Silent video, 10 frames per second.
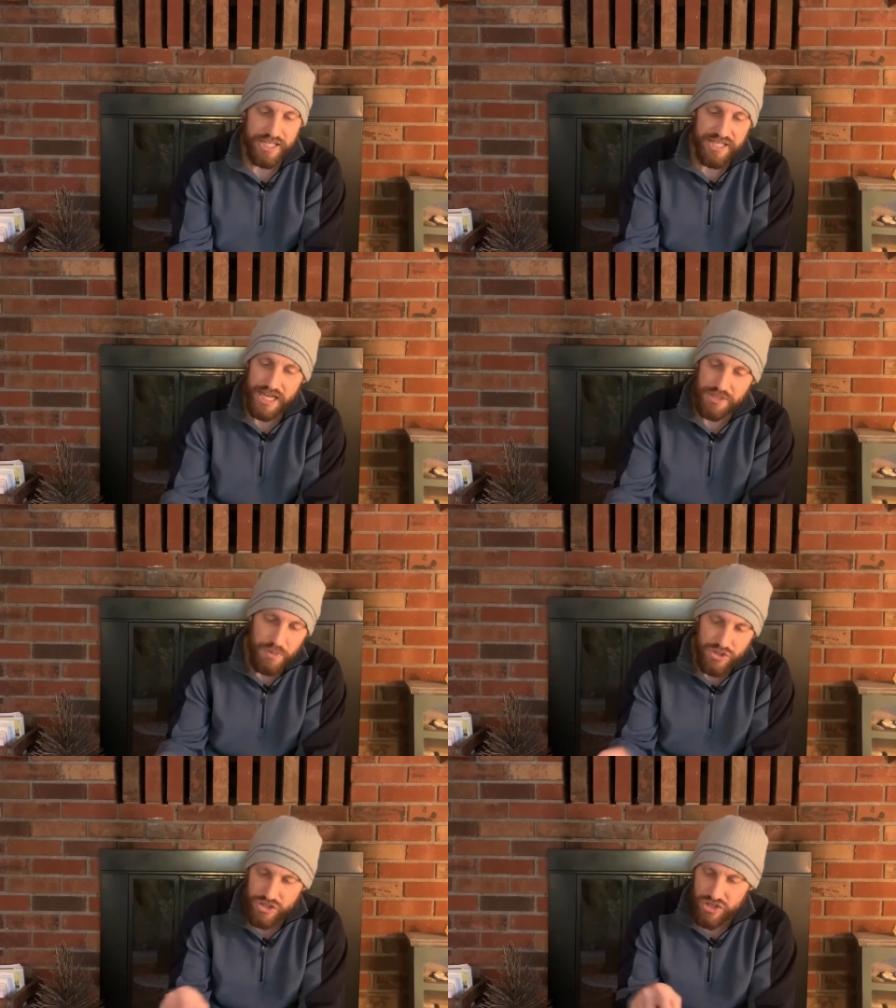It's not
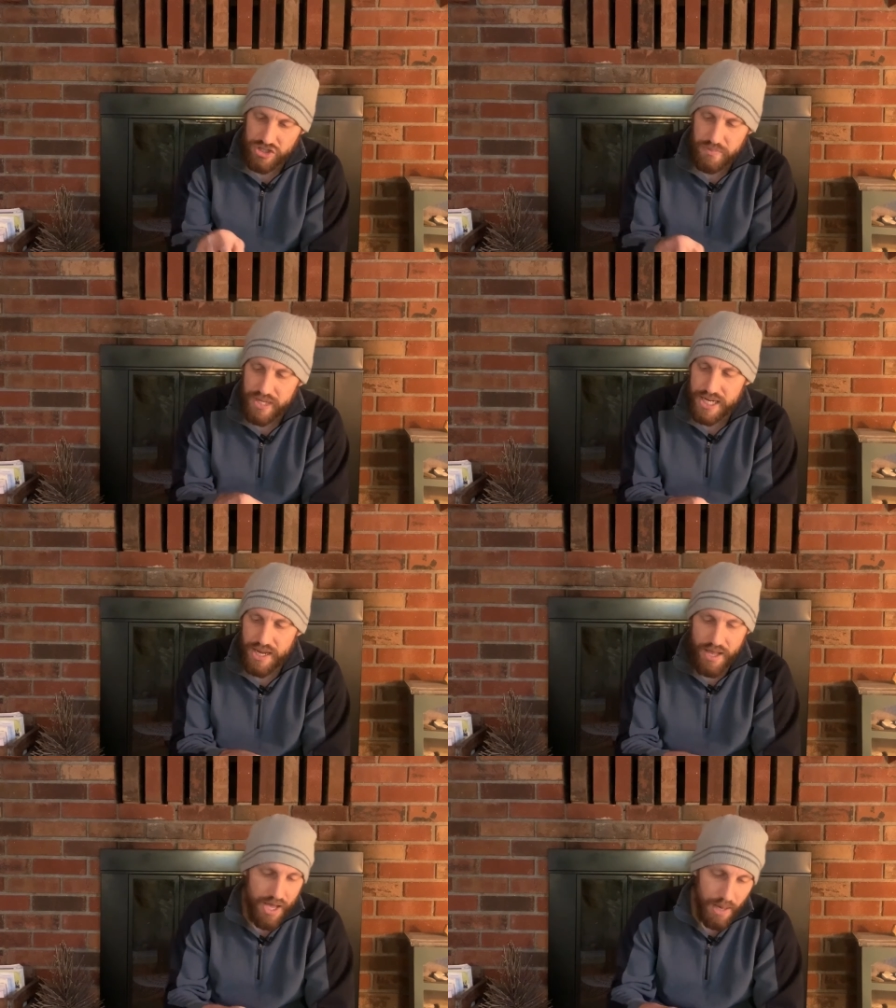supposed to just be
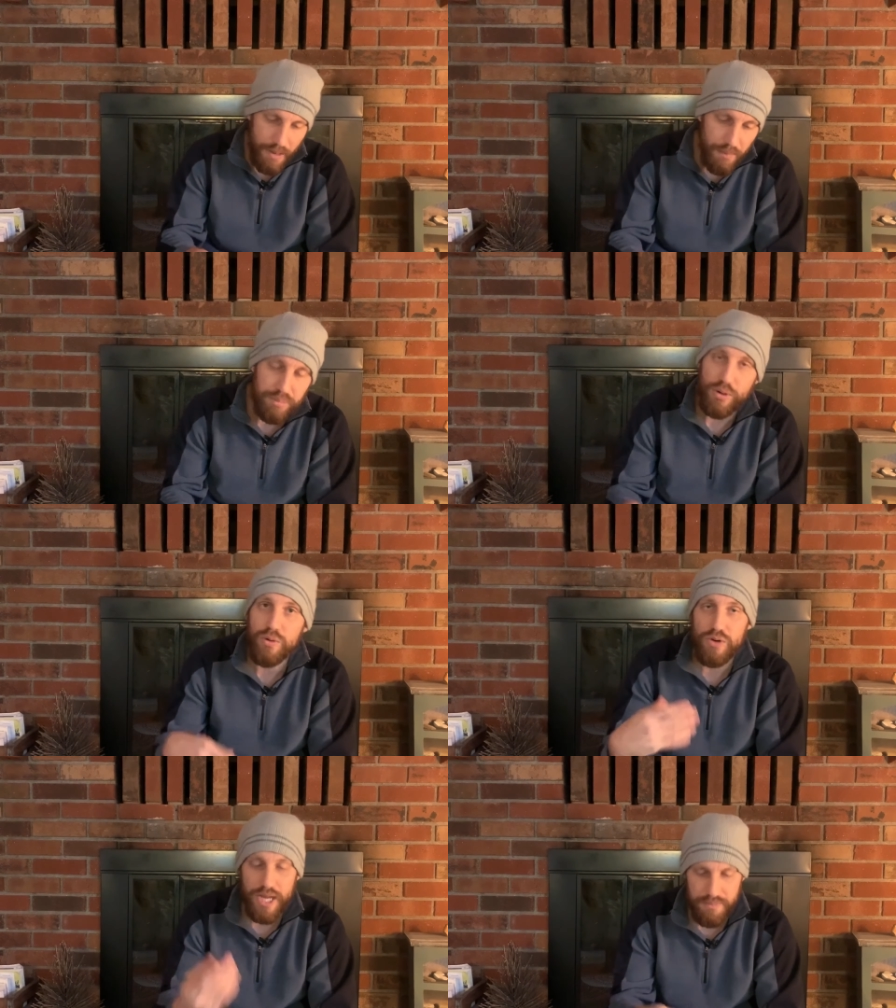about
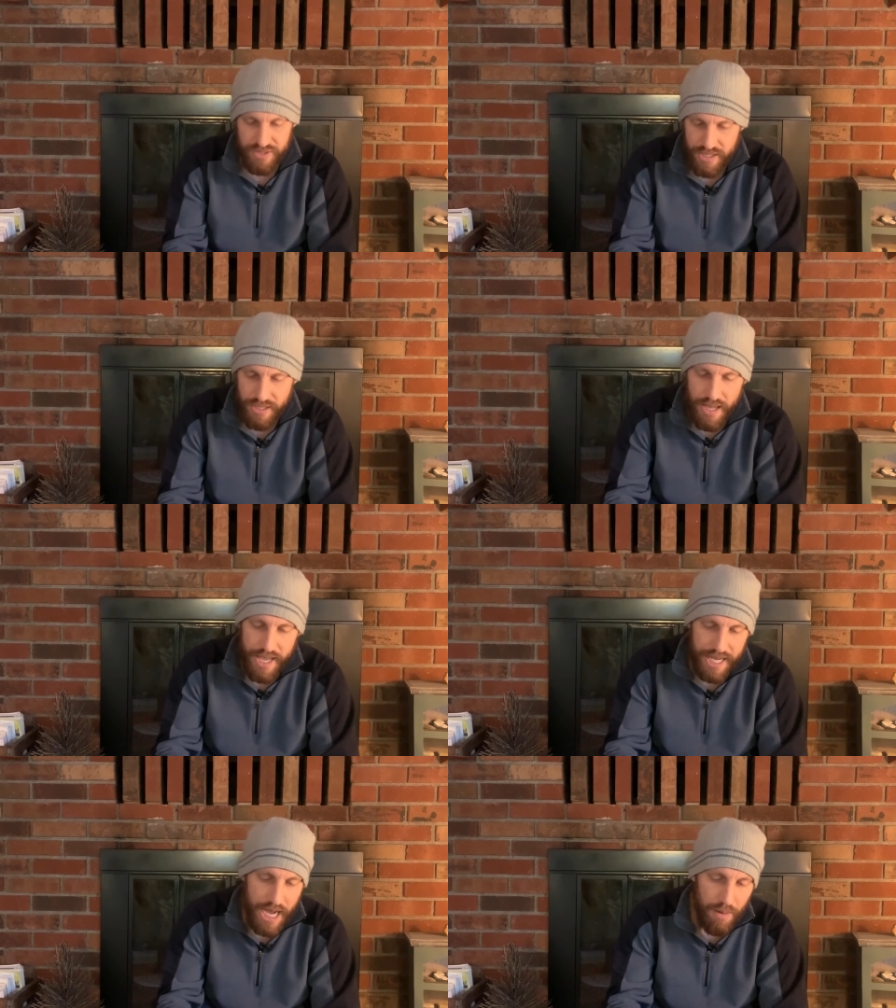programs and,
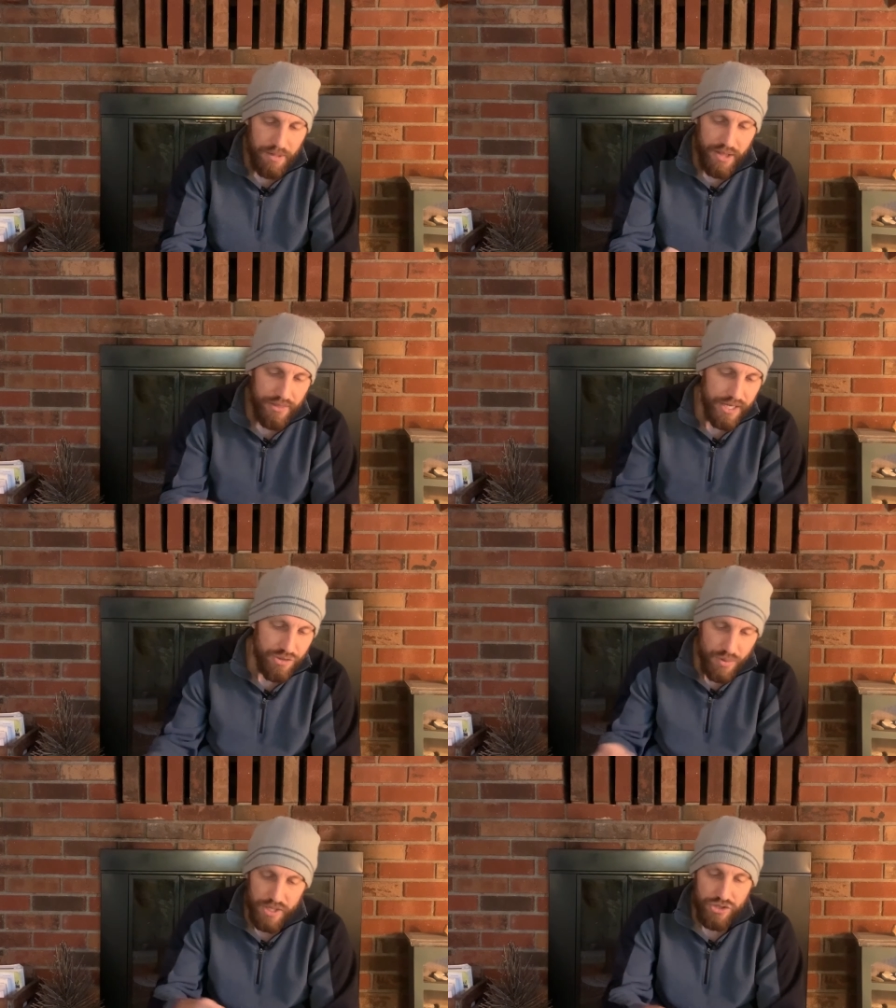and how many
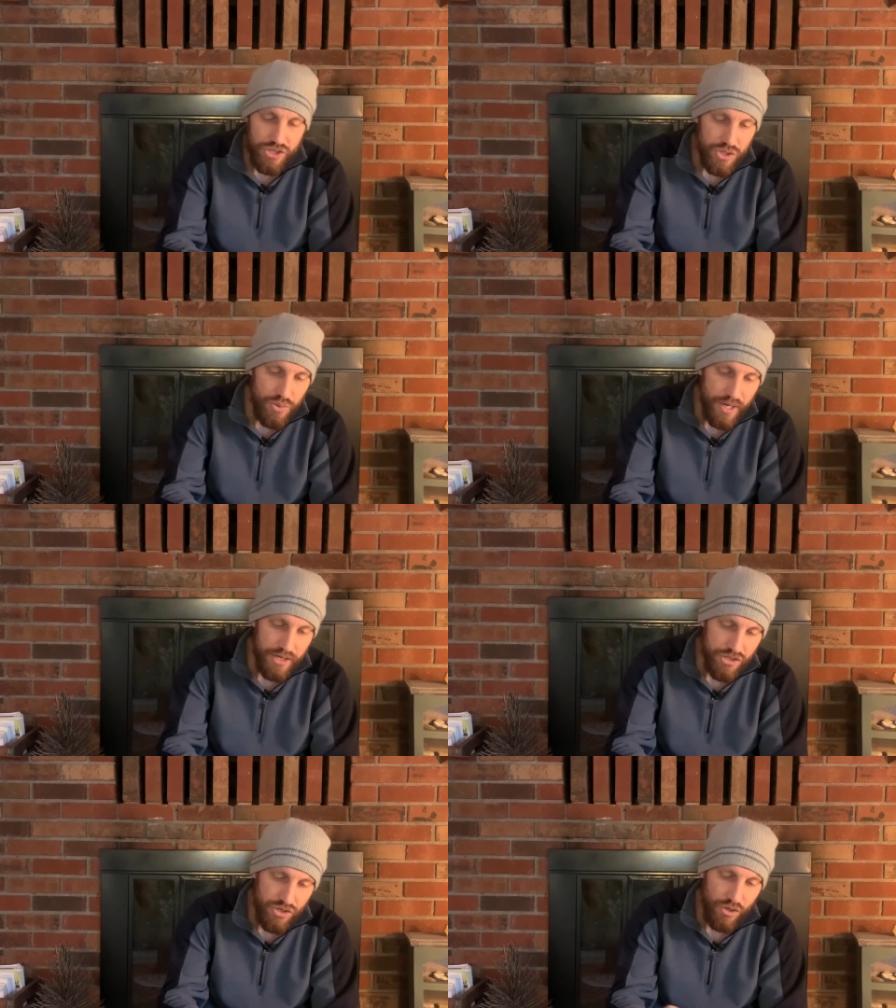things we can do in
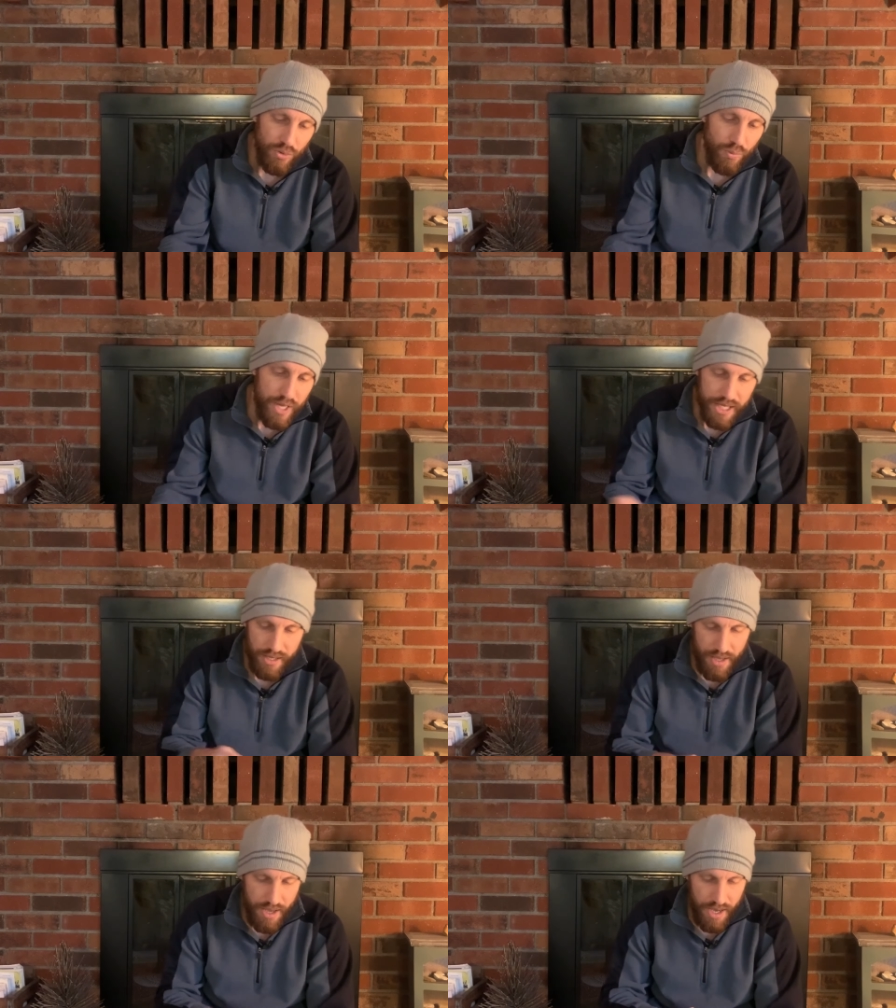a certain week
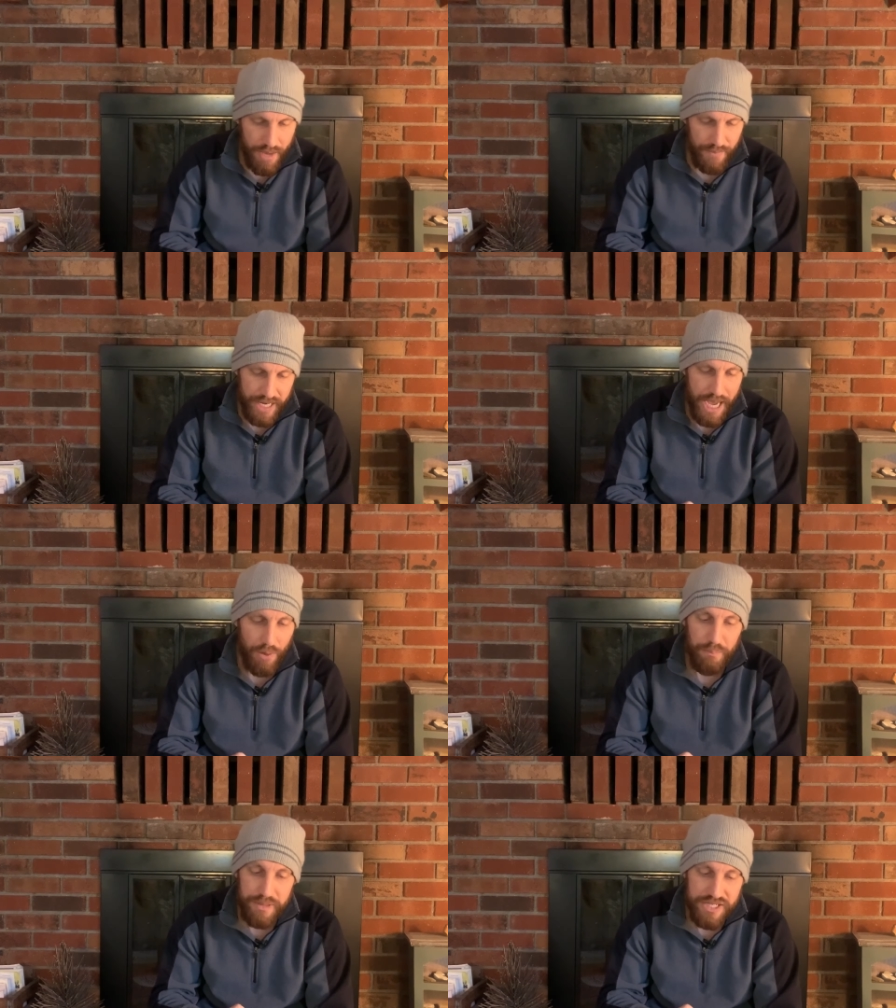um, and
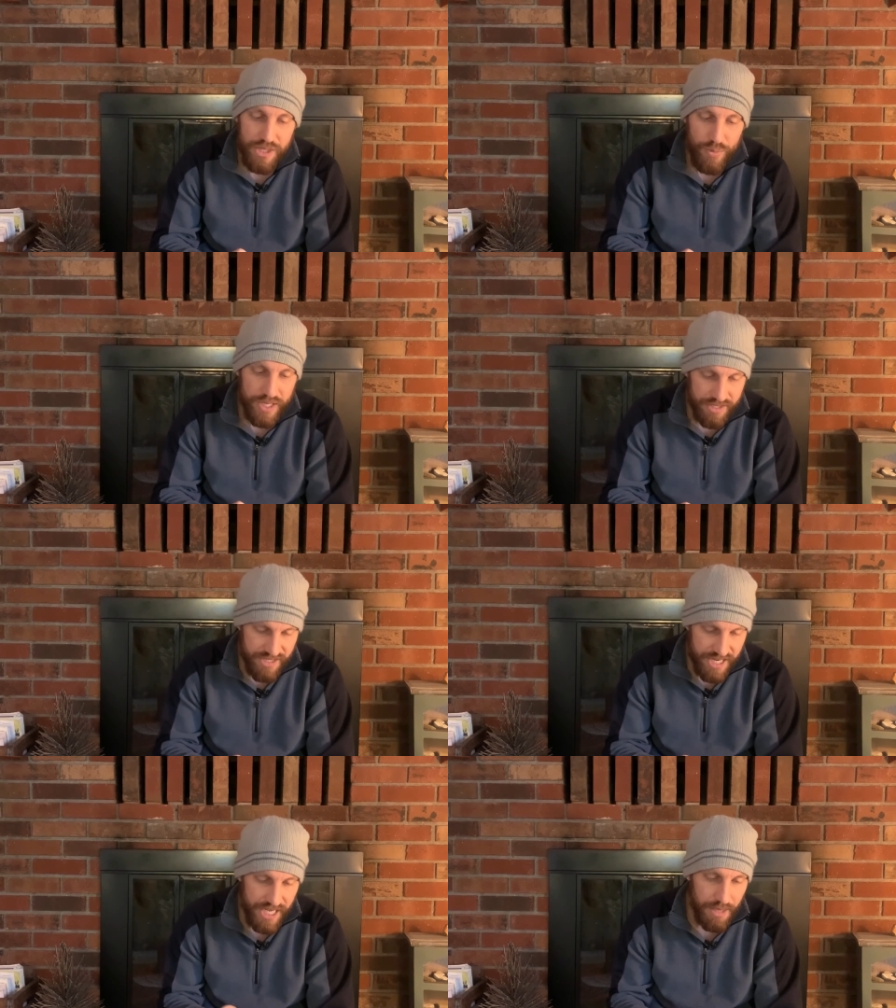how busy we can
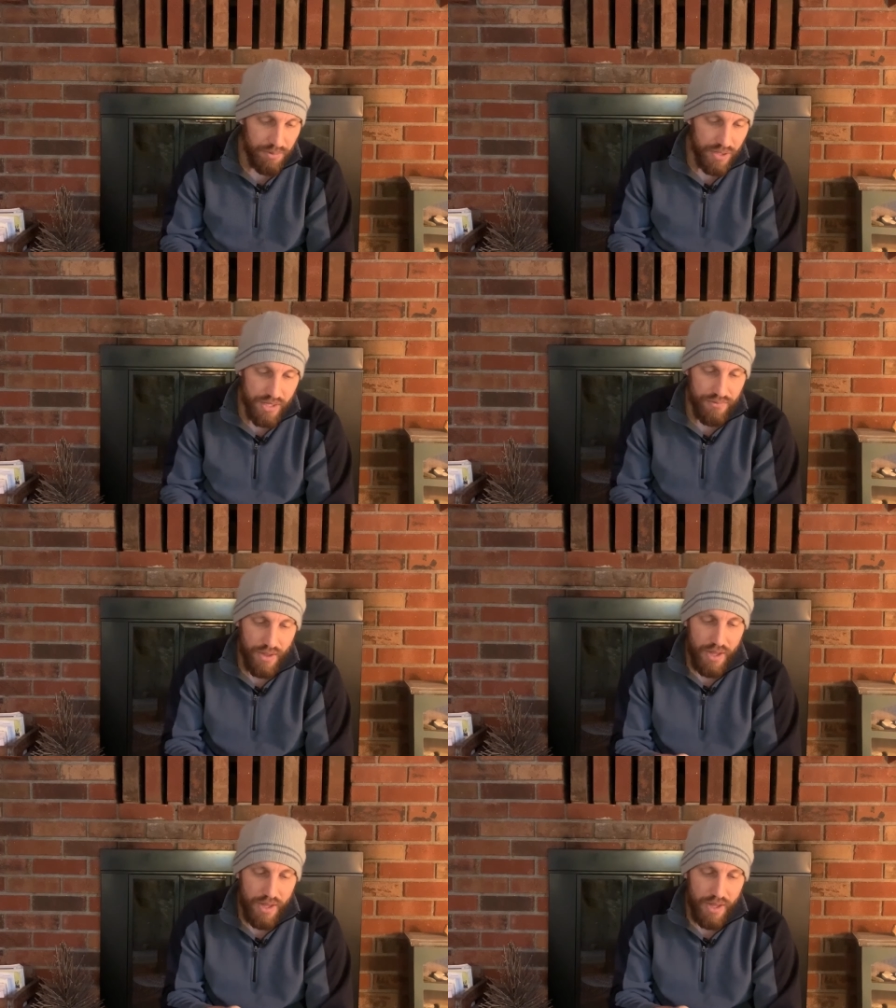stay. I believe